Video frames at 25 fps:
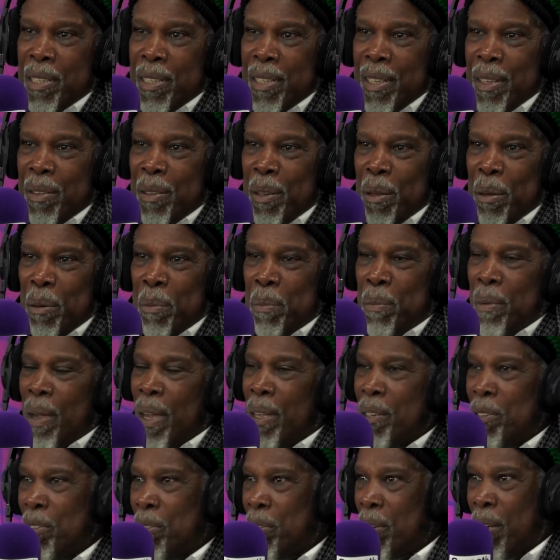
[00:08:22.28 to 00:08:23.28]

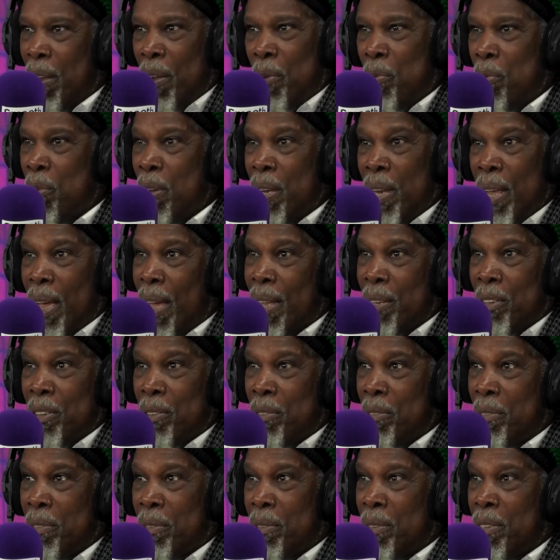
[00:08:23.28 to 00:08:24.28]
And I really
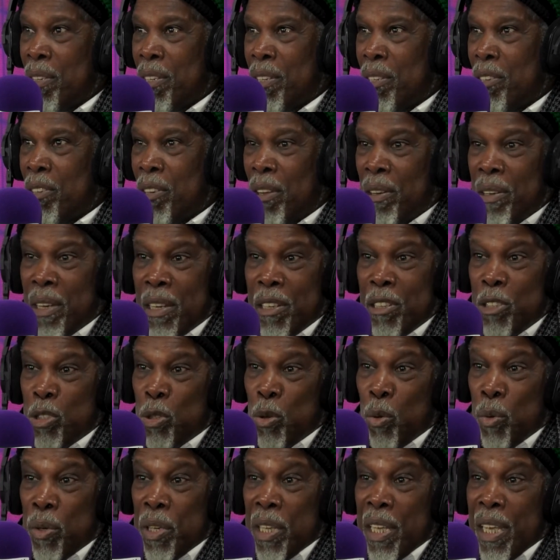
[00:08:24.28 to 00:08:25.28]
hadn't done any
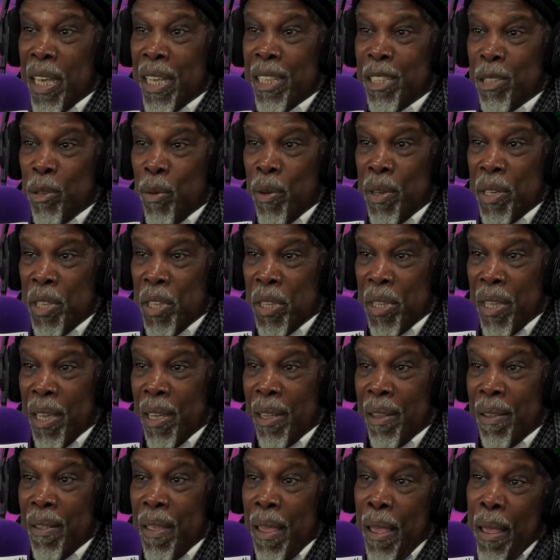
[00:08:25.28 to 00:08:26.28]
sort of gigs or anything.
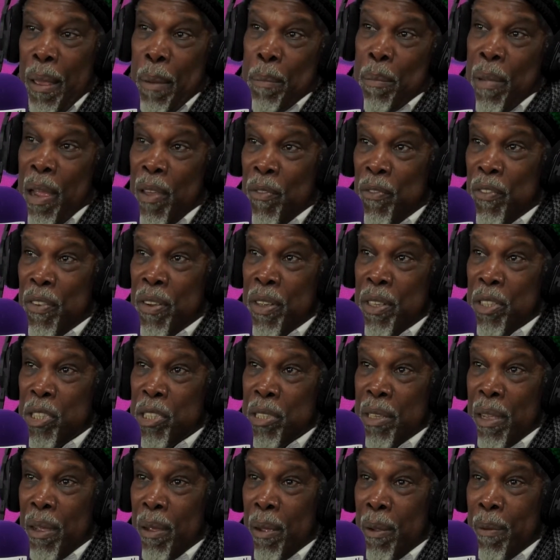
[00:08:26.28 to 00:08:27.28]
My first
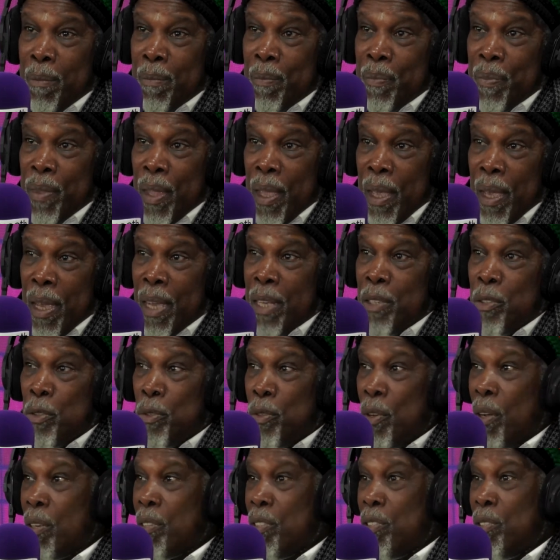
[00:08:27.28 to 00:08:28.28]

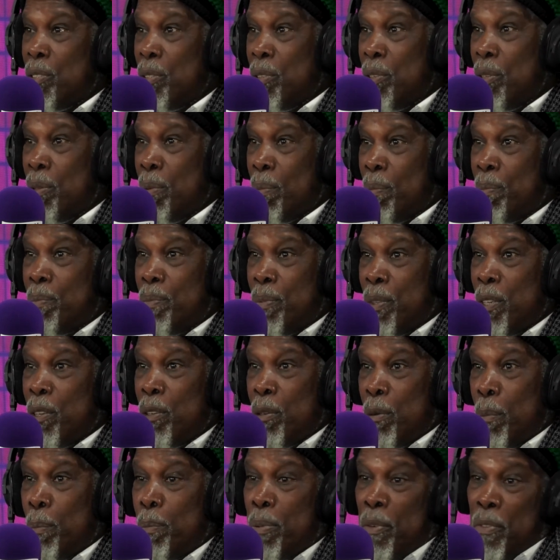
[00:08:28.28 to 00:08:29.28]
introduction to the,
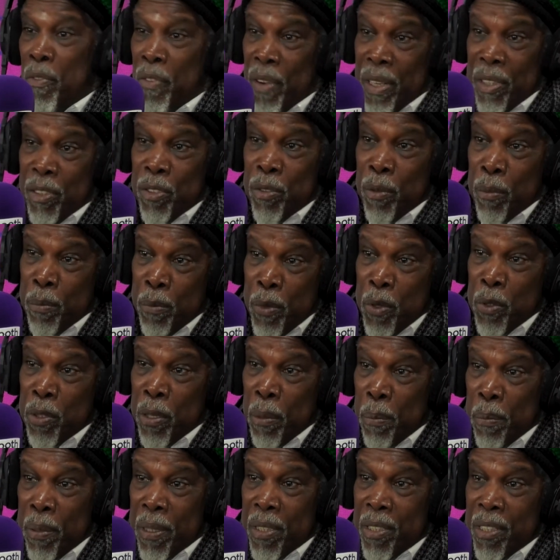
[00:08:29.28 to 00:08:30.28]
professional
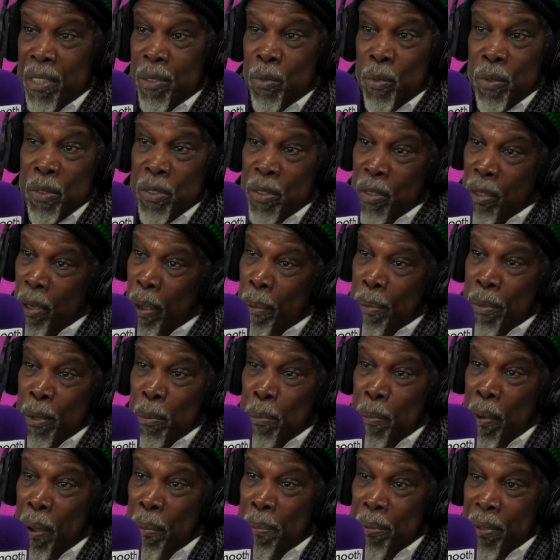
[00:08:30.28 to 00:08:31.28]
music business was on Top of the
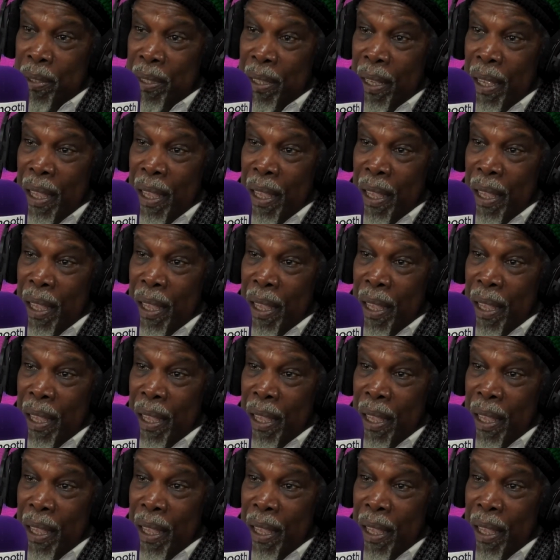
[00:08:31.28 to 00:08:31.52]
Pops.